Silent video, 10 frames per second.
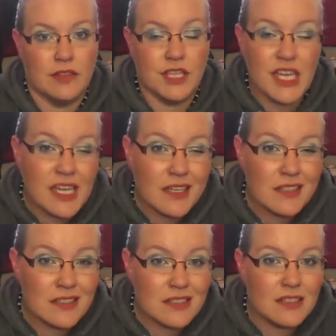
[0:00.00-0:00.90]

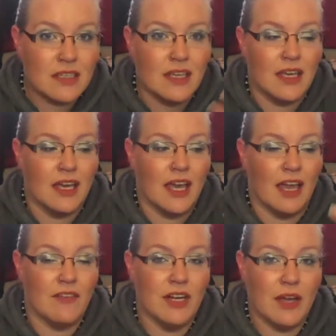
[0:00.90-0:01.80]
things
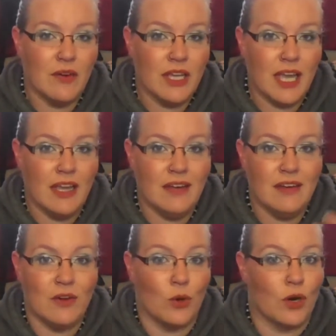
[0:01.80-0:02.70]
every now and
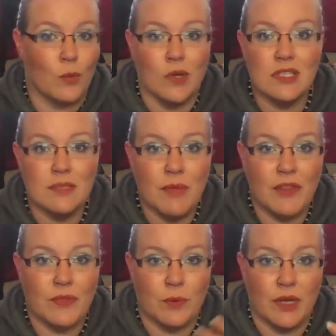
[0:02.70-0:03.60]
again or once a
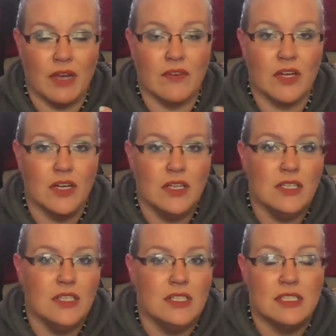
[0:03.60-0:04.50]
month or whatever.
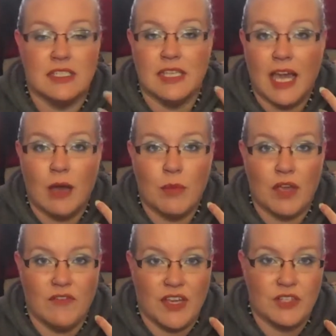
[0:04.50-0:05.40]
See how my
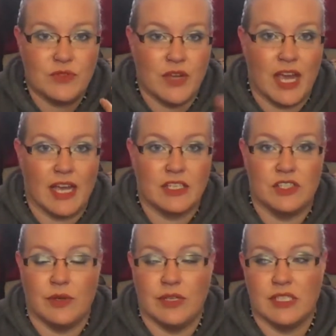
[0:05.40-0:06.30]
face reacts
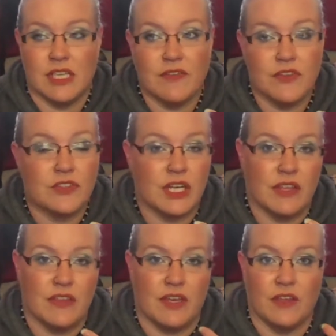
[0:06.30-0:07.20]
to it, see if there's
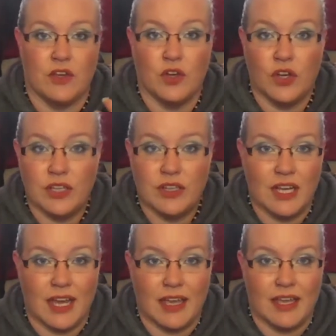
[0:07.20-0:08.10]
anything good that
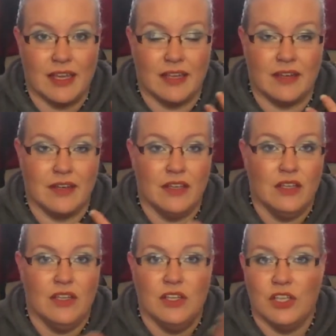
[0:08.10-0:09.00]
I can,
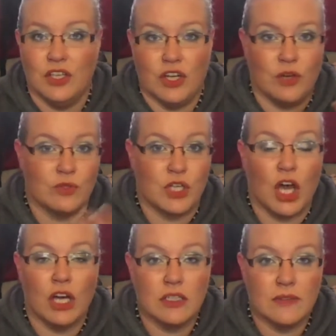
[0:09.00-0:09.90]
you know,
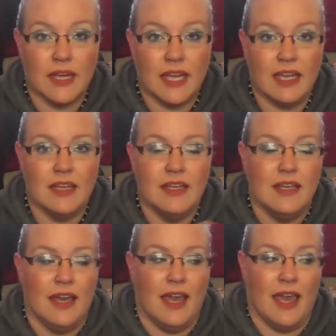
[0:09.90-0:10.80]
tolerate,
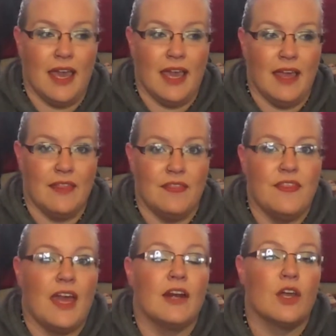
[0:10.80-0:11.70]
and
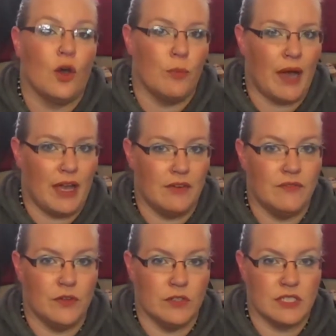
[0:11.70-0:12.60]
then go buy it
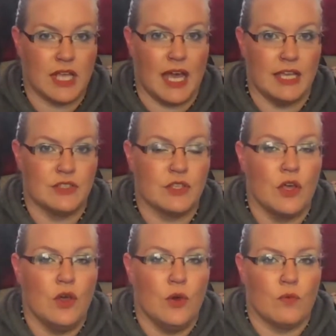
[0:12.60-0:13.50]
full size
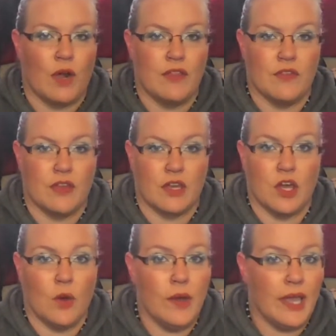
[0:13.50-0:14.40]
rather than
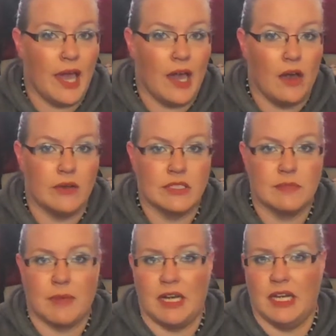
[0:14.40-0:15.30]
going out,
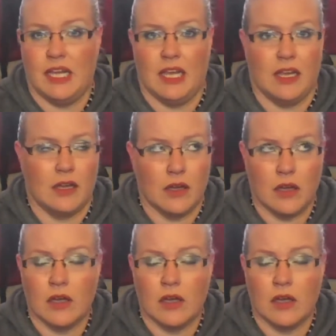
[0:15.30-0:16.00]
spending